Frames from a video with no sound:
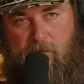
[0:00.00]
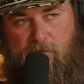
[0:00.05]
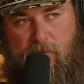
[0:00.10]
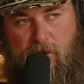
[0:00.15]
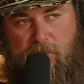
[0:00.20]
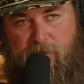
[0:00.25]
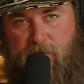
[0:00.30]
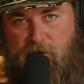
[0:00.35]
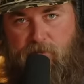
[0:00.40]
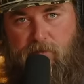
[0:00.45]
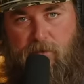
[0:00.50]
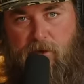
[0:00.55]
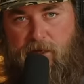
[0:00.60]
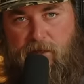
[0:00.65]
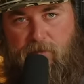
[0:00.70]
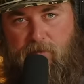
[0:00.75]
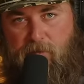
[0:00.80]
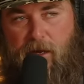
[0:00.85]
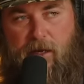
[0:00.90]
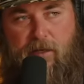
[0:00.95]
buffer
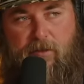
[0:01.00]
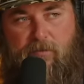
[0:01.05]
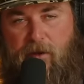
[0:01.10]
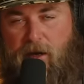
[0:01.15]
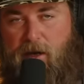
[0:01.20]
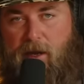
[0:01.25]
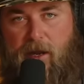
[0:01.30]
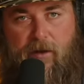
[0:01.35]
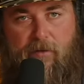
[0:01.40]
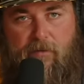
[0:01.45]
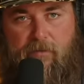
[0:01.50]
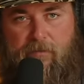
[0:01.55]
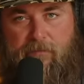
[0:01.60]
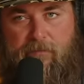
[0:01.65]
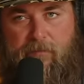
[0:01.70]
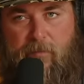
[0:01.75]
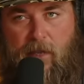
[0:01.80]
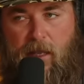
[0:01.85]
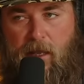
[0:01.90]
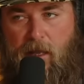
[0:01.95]
springs and weights right now.
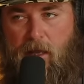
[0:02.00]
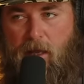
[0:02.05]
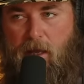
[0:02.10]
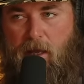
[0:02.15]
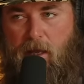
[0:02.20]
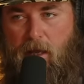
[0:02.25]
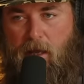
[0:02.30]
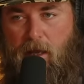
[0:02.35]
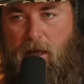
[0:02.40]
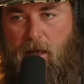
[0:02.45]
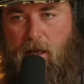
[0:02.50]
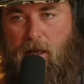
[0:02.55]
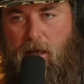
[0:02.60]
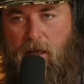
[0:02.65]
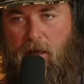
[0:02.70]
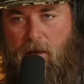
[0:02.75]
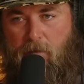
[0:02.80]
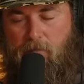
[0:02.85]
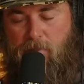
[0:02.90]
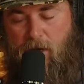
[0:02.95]

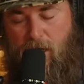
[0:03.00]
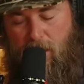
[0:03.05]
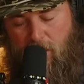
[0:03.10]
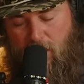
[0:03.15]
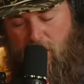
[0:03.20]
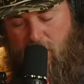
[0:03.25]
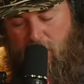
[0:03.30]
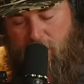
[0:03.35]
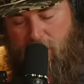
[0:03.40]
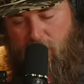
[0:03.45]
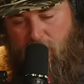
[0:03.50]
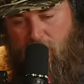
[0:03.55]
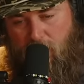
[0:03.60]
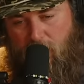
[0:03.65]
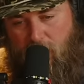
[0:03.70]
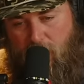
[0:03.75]
Be looking for a